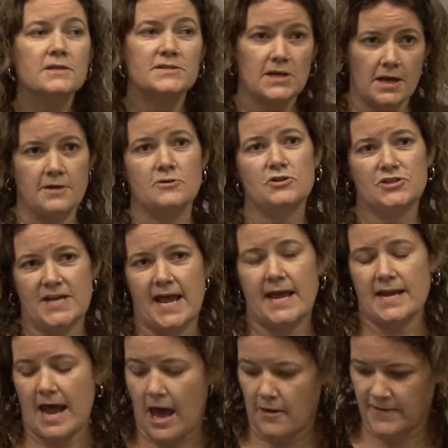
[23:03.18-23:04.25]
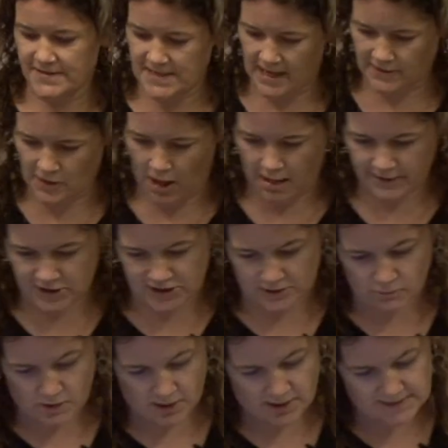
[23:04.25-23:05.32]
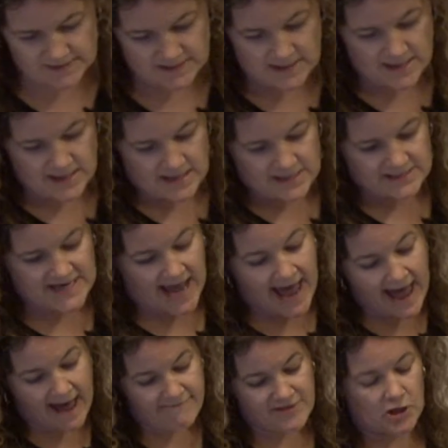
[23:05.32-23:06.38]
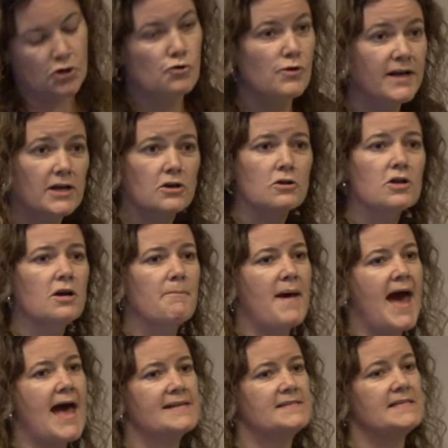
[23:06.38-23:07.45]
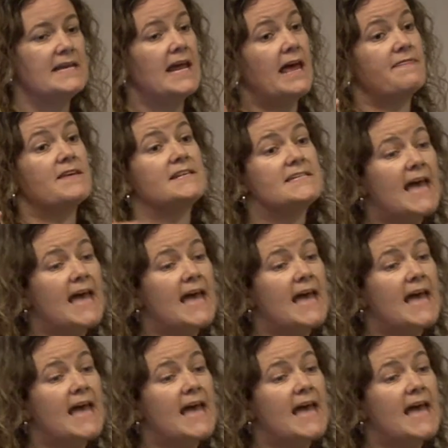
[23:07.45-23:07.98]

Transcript: to understand how the technology works, to have the critical capacity and the